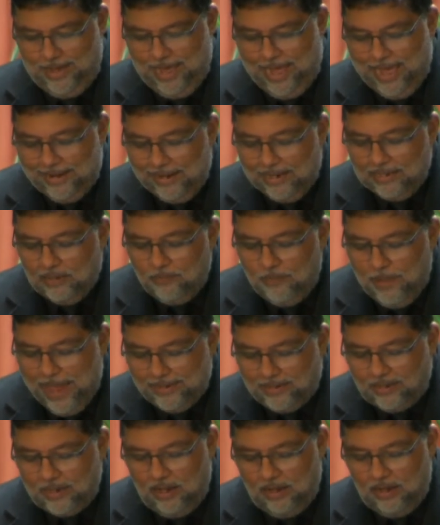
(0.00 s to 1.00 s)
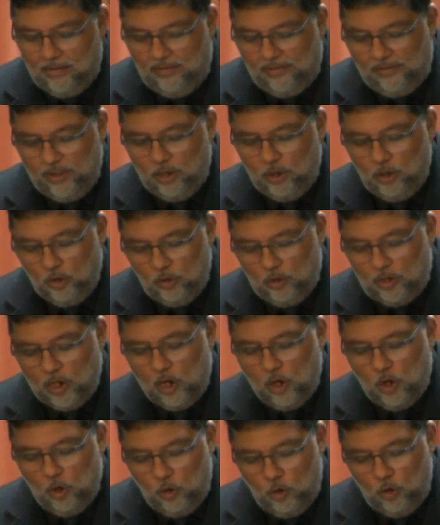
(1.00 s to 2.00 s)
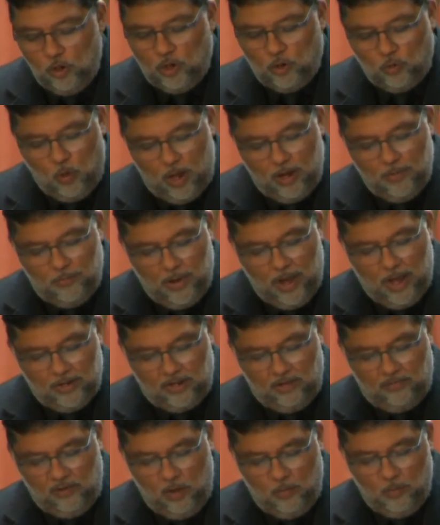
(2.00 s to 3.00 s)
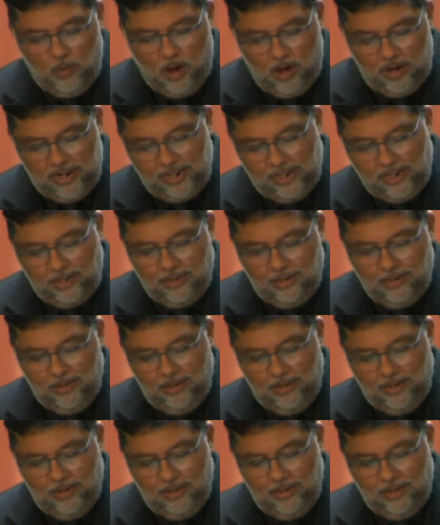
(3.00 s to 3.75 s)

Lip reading: It is better for you to lose one part of your body